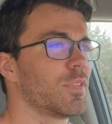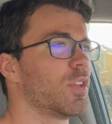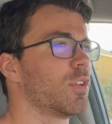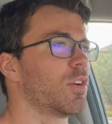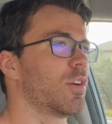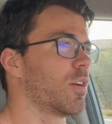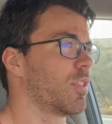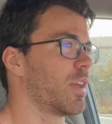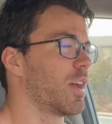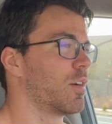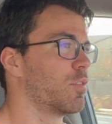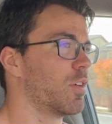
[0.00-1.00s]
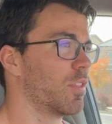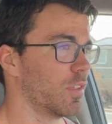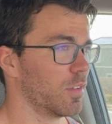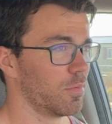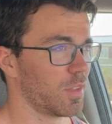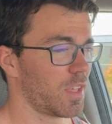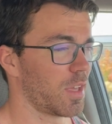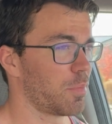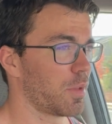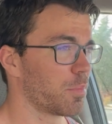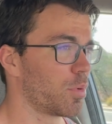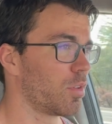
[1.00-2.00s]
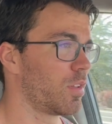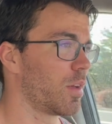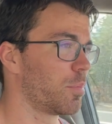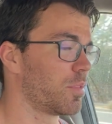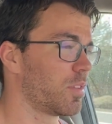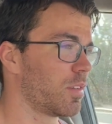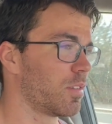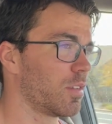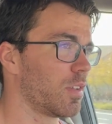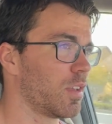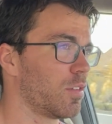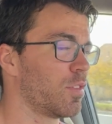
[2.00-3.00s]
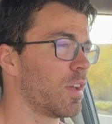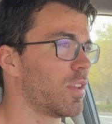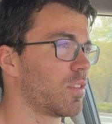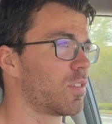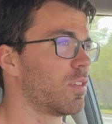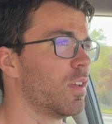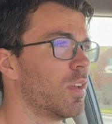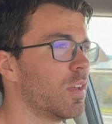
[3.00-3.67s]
you know, how they have all the, the kipping pull ups and, in events.